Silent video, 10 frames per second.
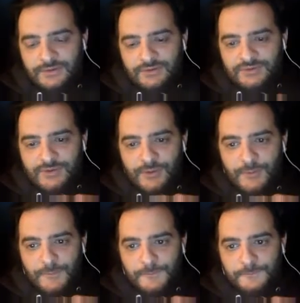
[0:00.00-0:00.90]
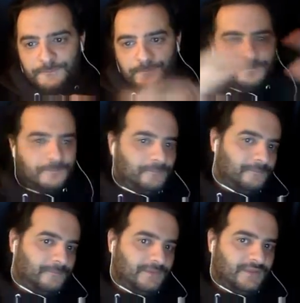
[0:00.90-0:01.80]
So
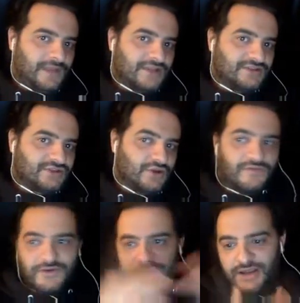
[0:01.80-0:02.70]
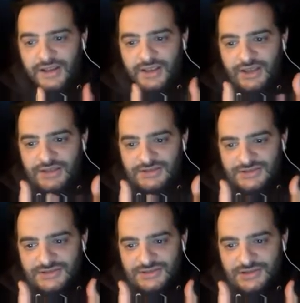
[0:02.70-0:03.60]
that's the show for tonight,
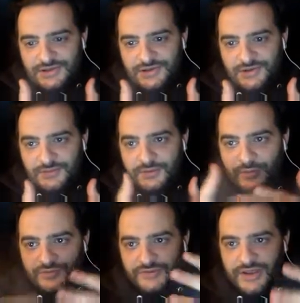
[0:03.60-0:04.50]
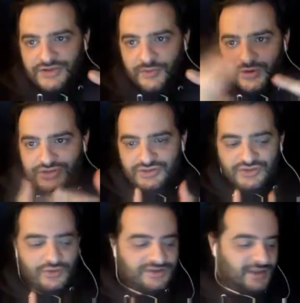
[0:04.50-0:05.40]
guys. No one's really asking questions. There's
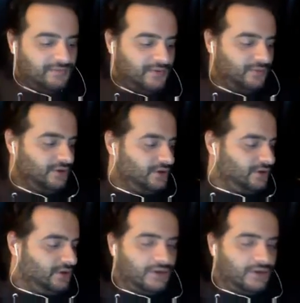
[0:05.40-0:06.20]
only 10 people here.